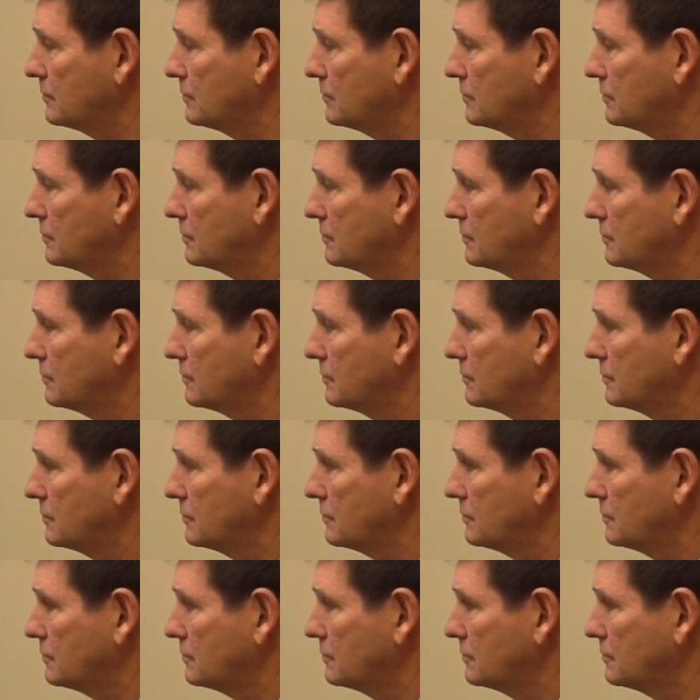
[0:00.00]

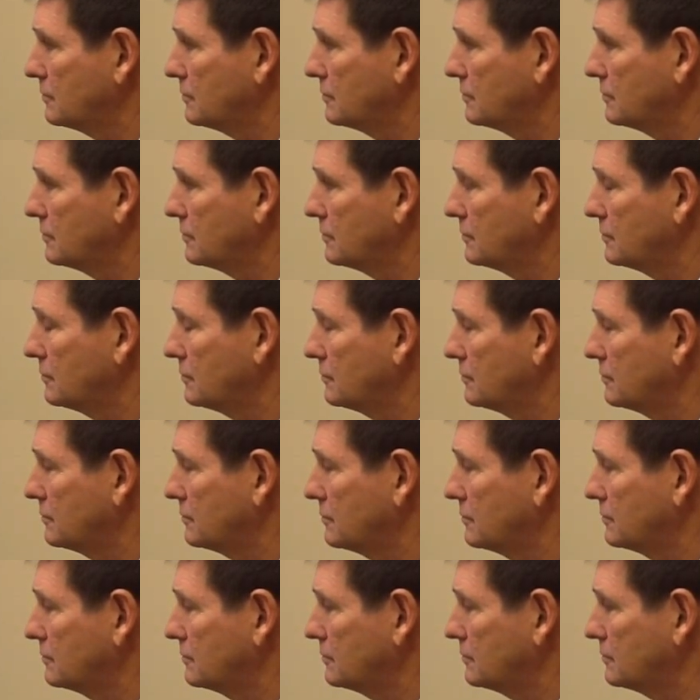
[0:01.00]

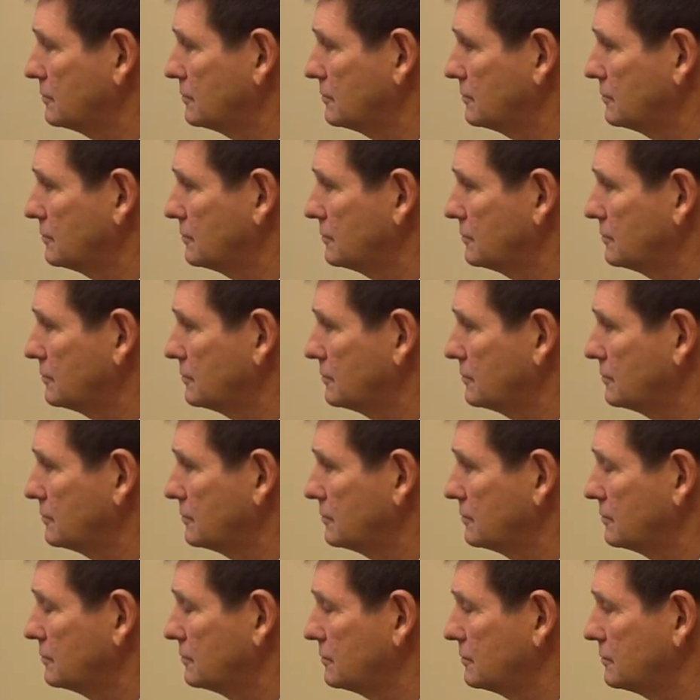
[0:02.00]

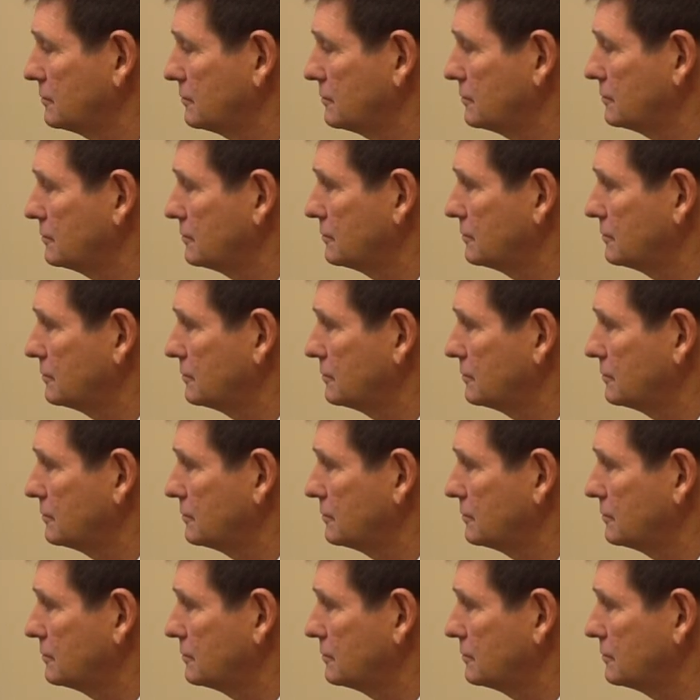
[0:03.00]
(silent)